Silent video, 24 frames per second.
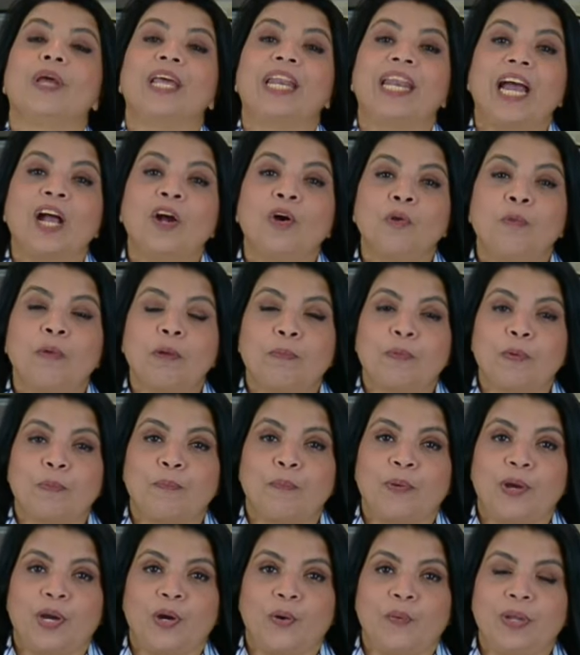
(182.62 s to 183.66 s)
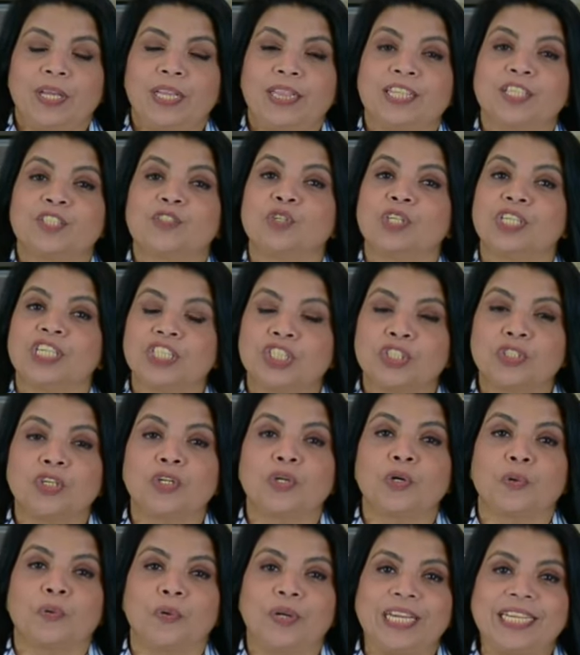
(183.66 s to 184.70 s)
are now going to be preparing the traditional
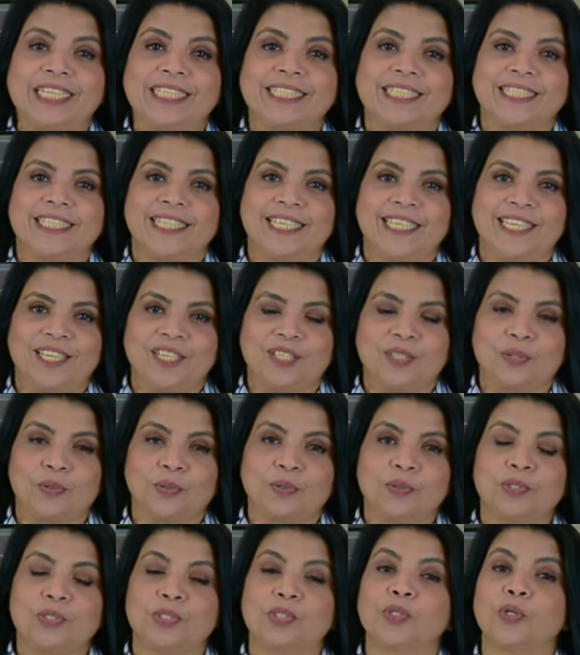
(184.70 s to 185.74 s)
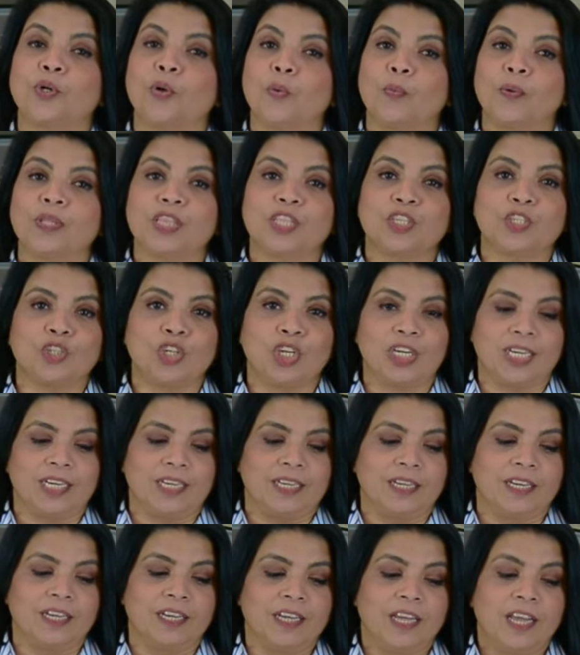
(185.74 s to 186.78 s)
Greek Tzatziki sauce to go with the chicken.
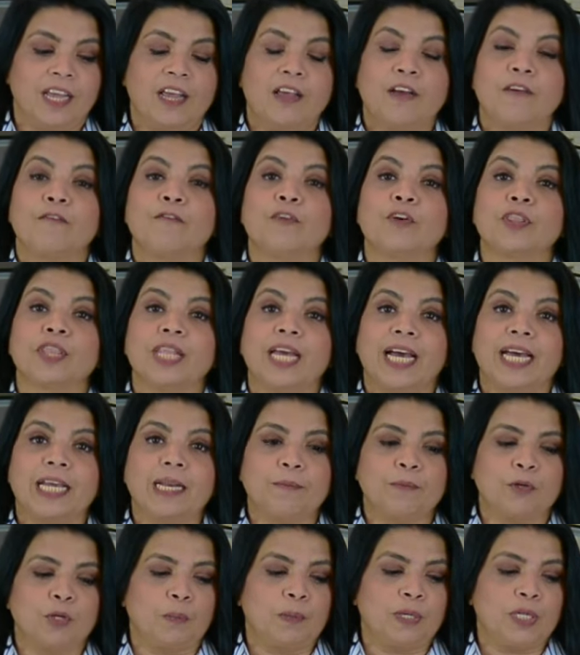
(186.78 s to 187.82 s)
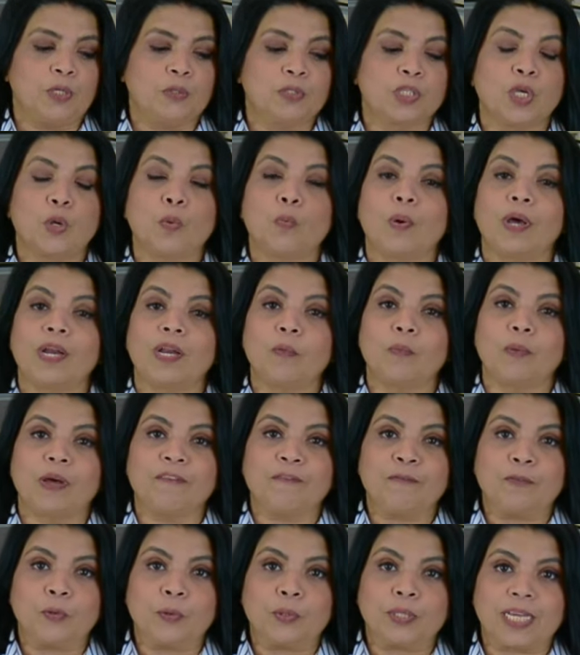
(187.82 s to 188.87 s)
For that, I'm going to be using 1
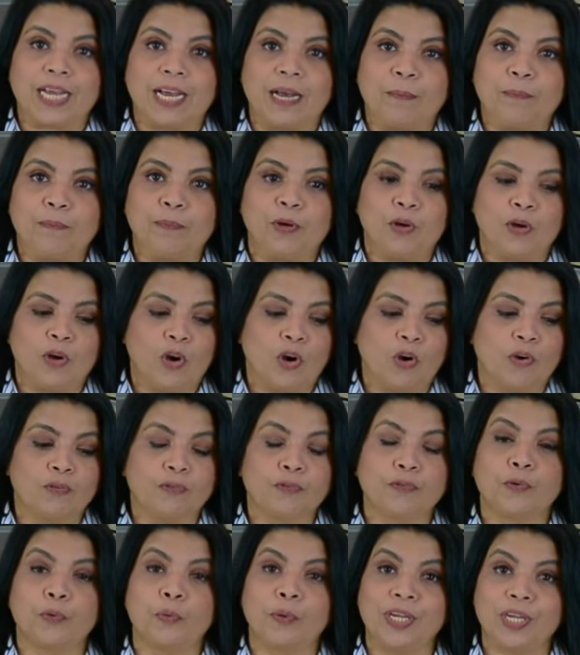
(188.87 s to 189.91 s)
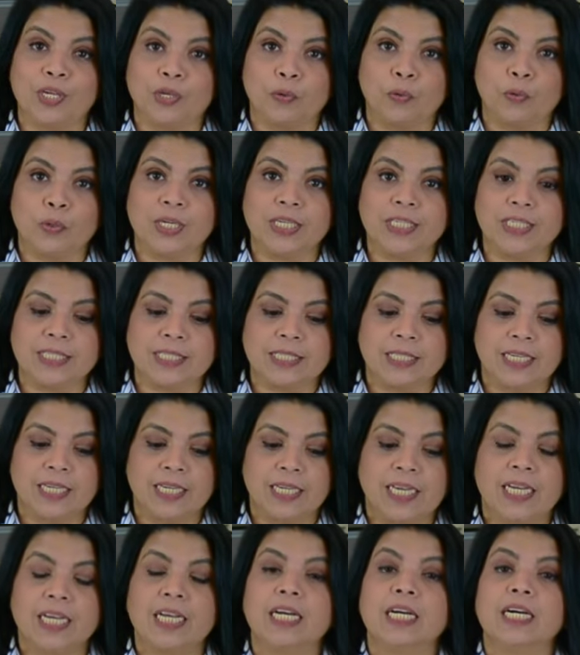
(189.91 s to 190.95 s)
1/4 cup of Greek yogurt,
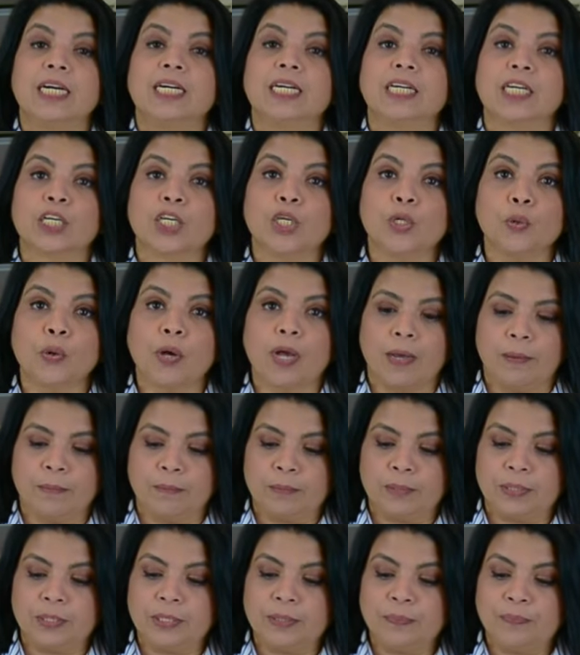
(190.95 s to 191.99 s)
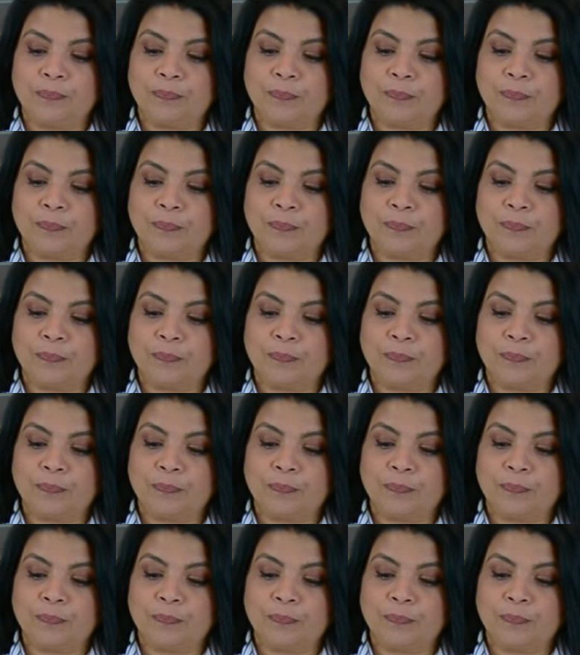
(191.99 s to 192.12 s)
a cucumber,